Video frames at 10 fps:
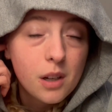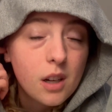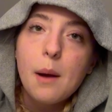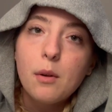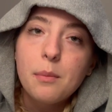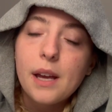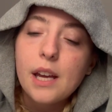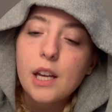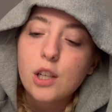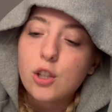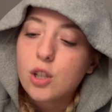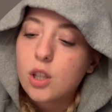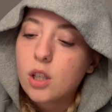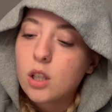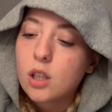I'm on
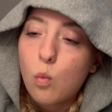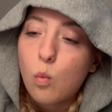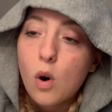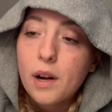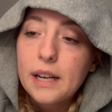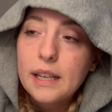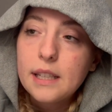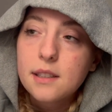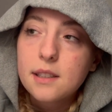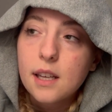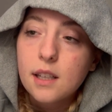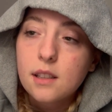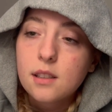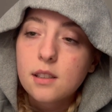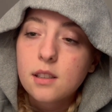page
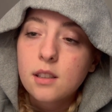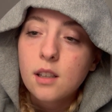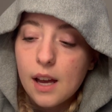186